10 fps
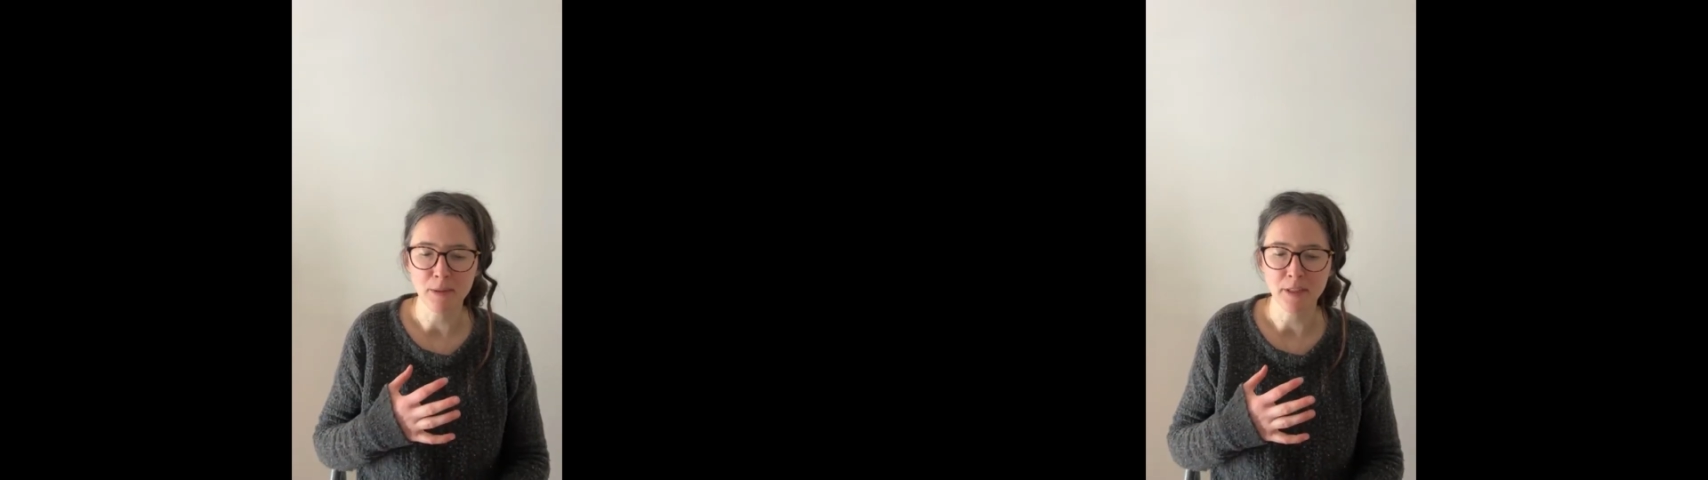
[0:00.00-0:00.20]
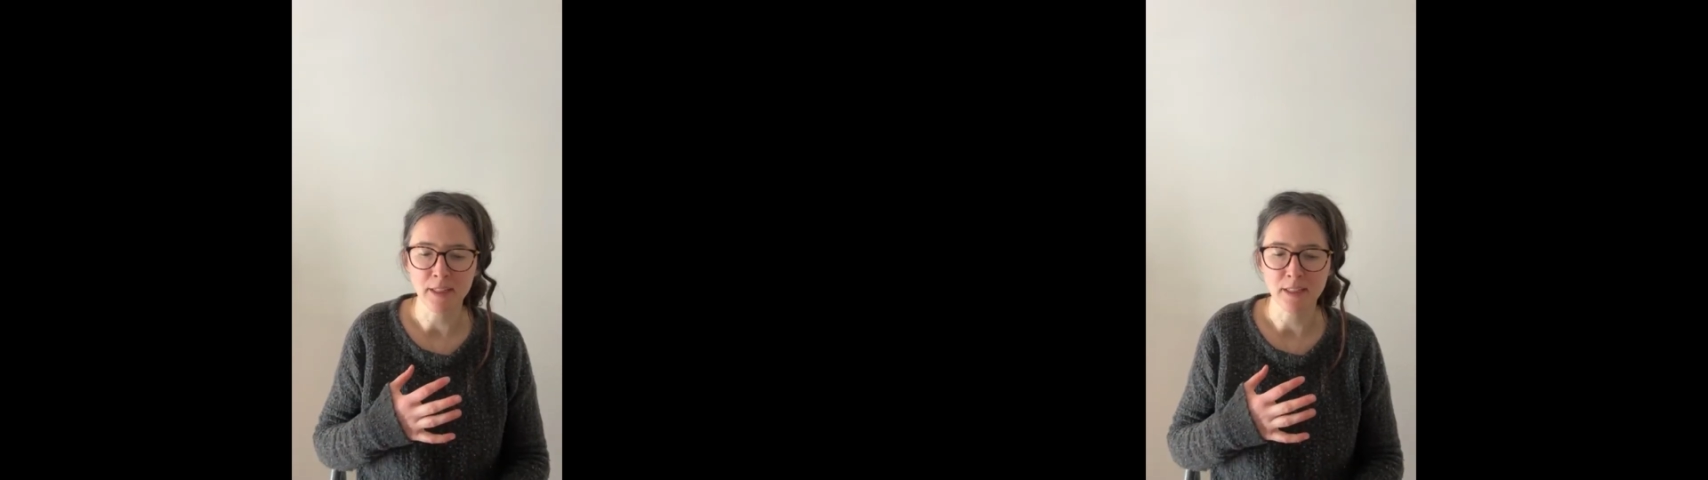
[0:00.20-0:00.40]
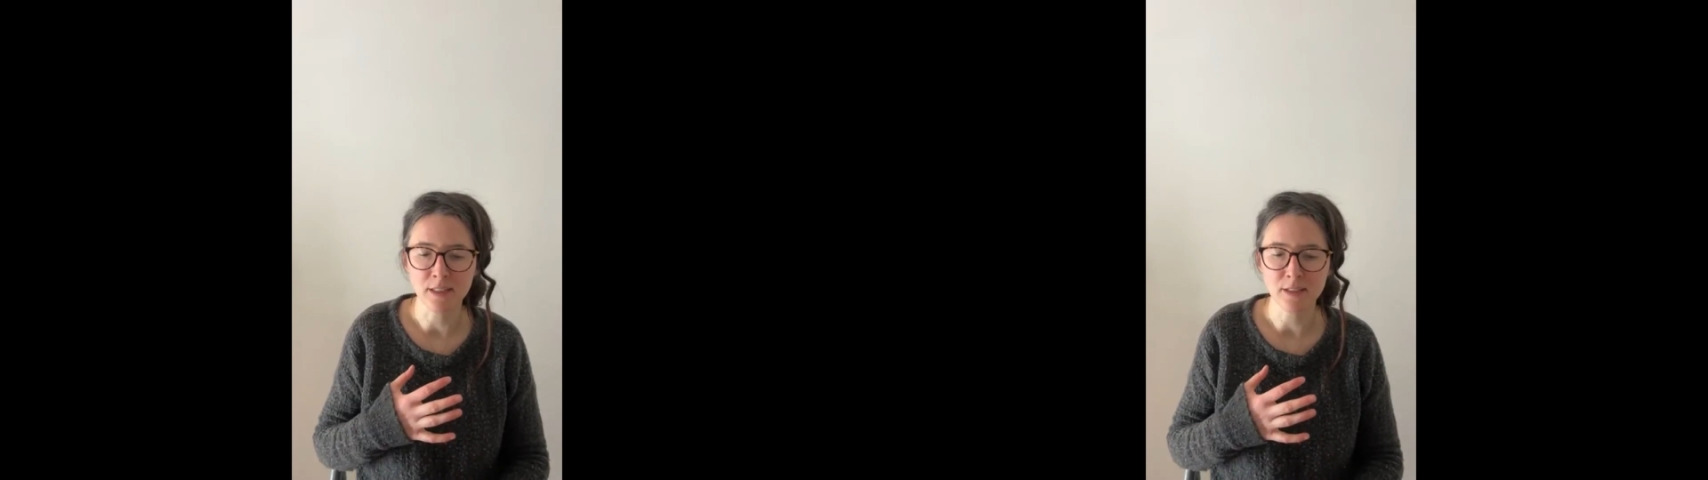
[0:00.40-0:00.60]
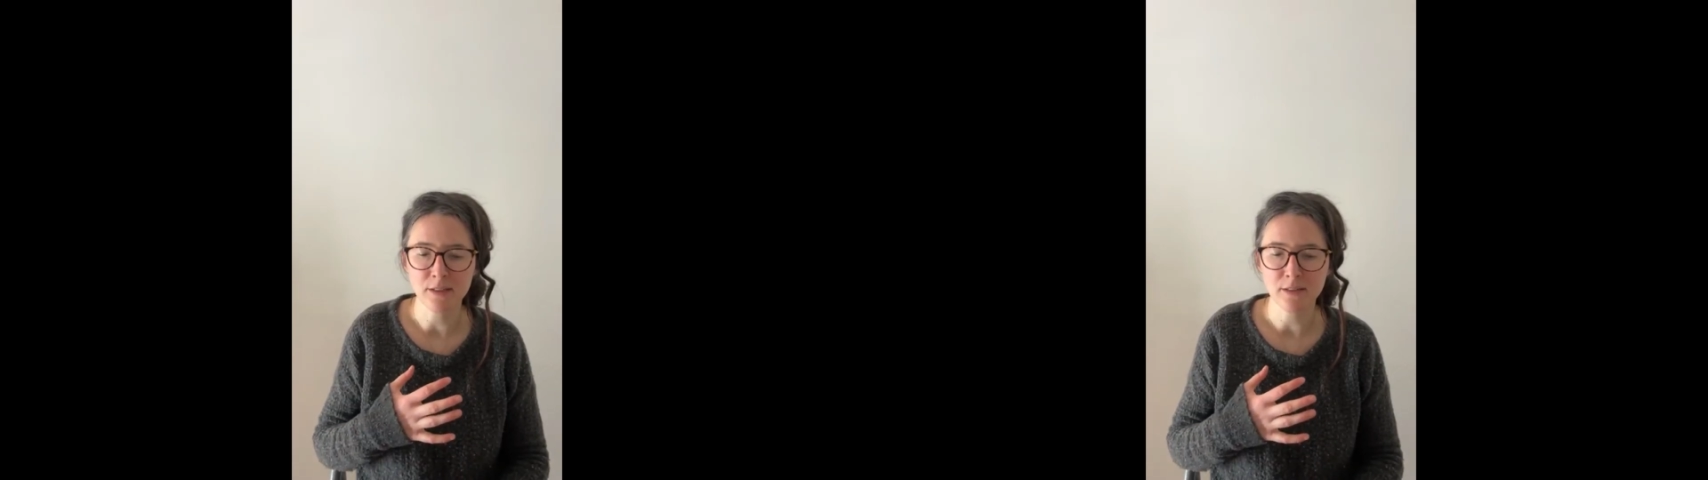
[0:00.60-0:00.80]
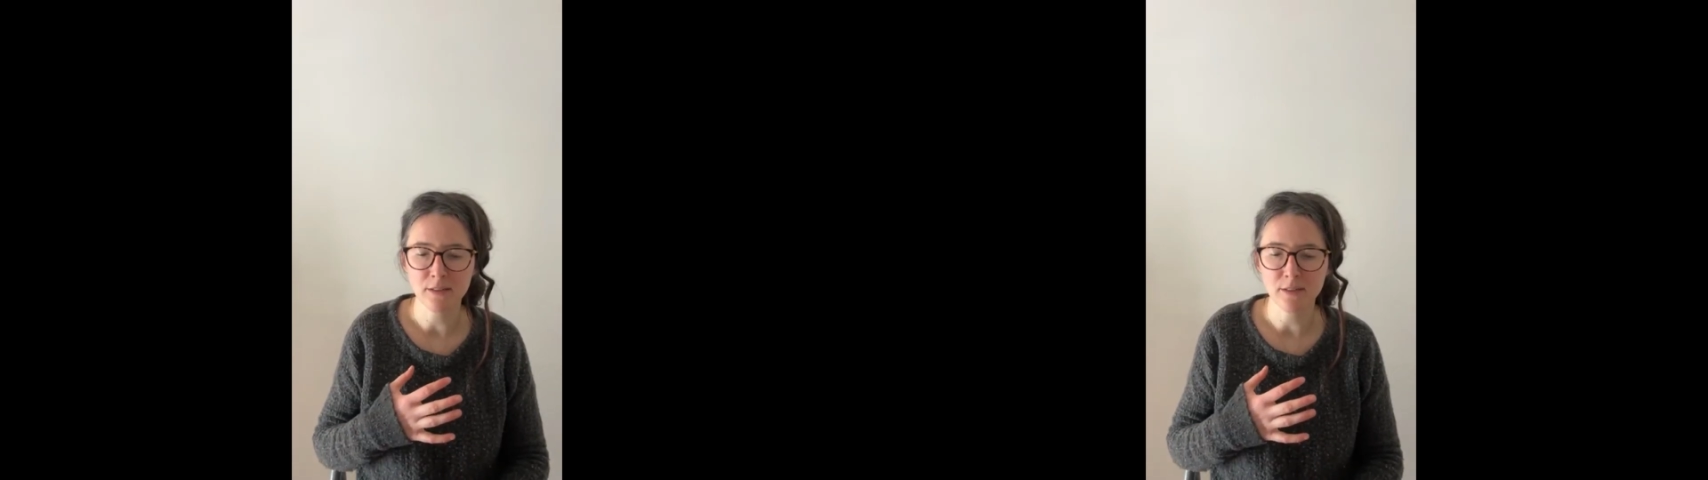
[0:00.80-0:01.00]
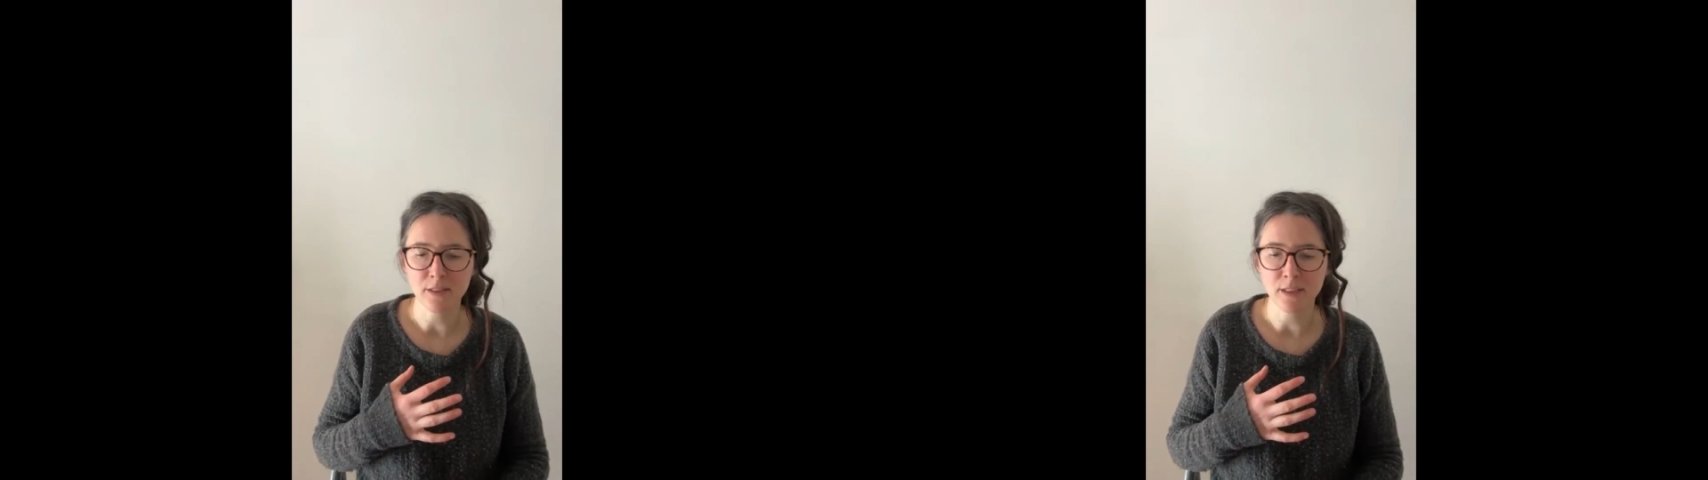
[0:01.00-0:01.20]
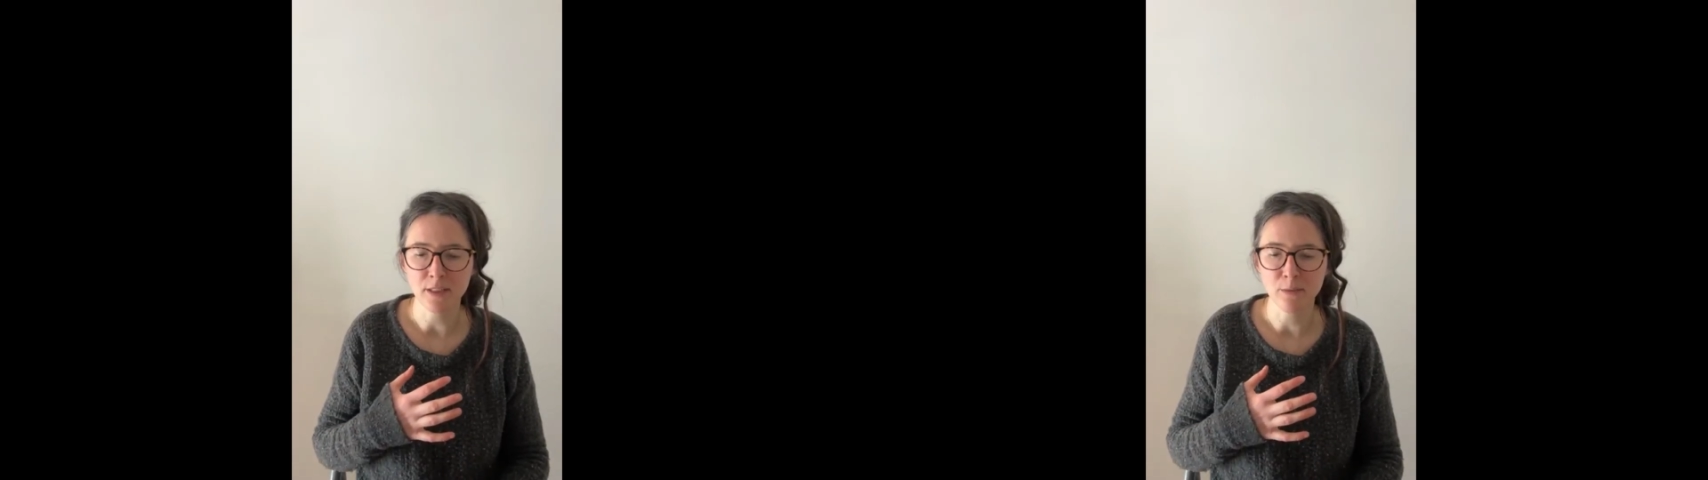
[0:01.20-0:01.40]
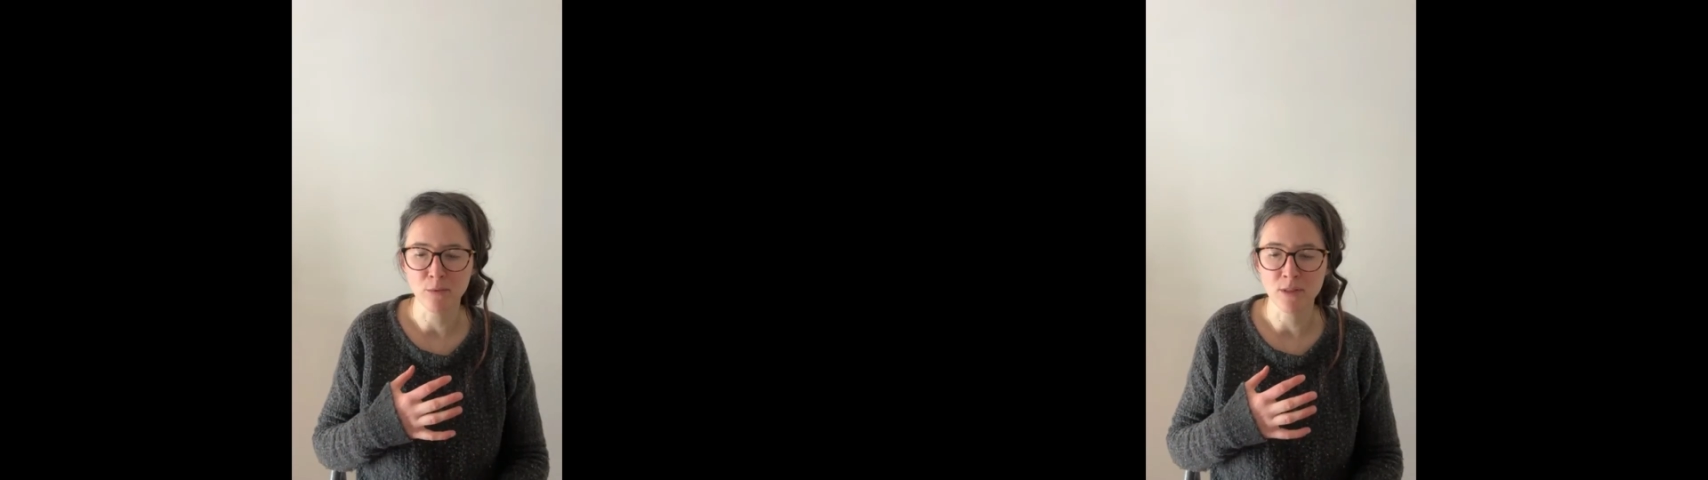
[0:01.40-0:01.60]
and
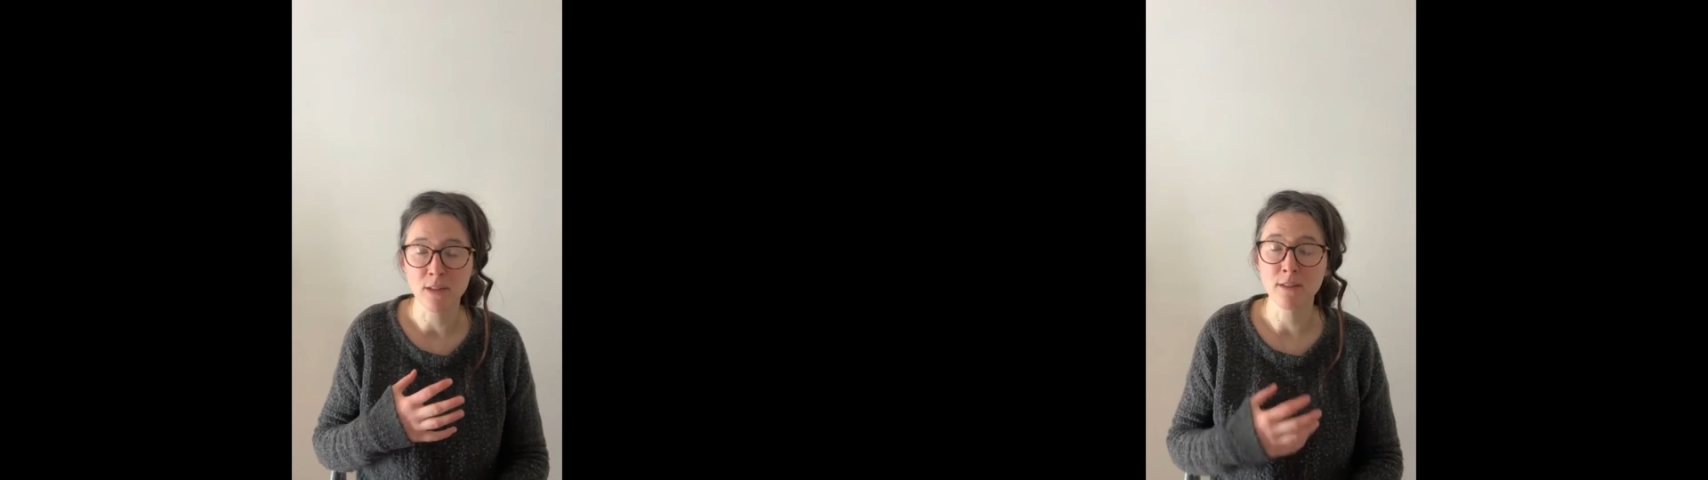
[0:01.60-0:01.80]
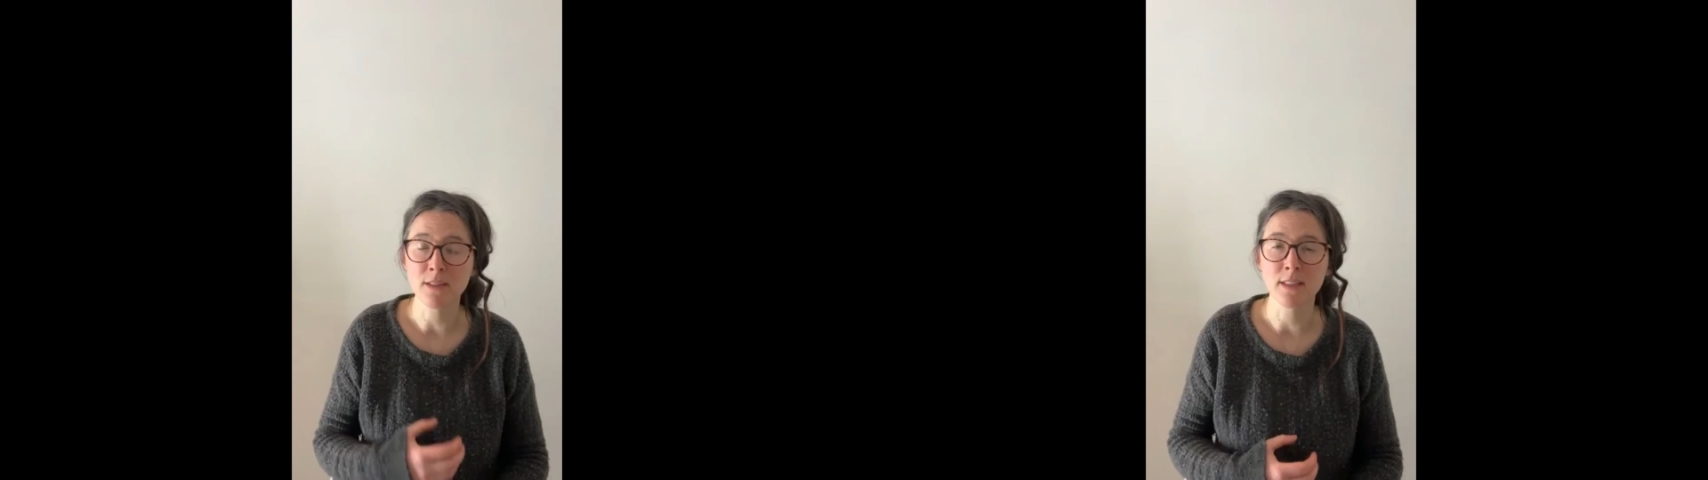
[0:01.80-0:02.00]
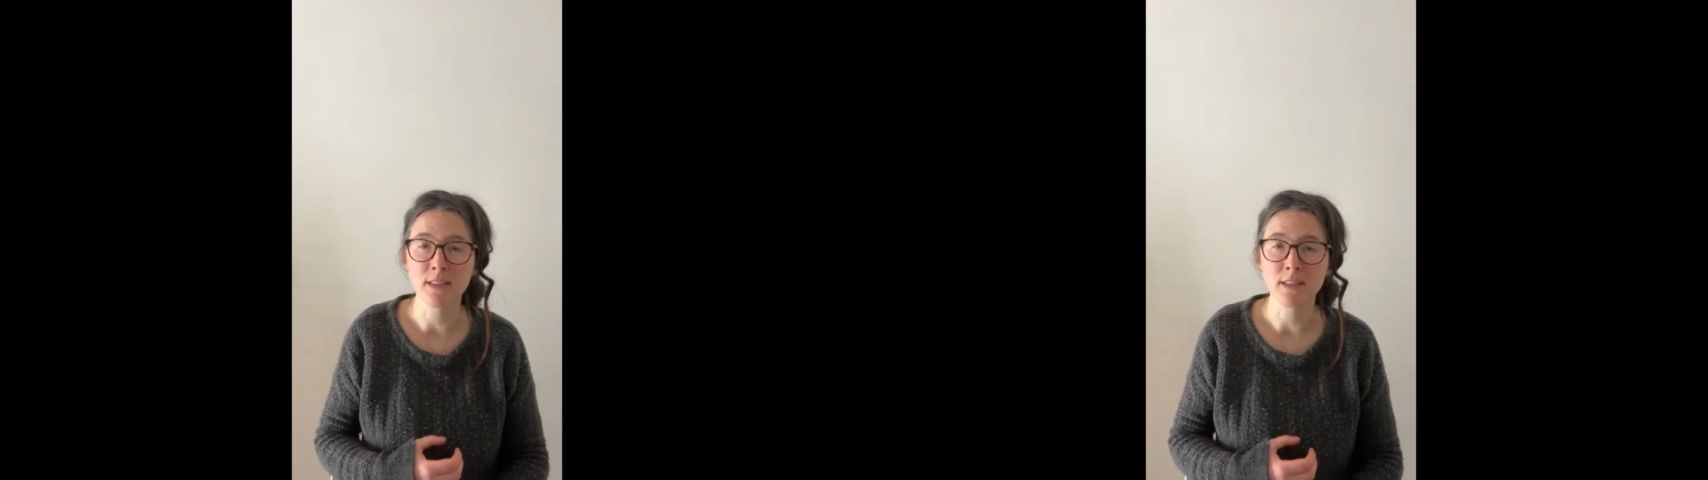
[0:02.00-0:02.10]
result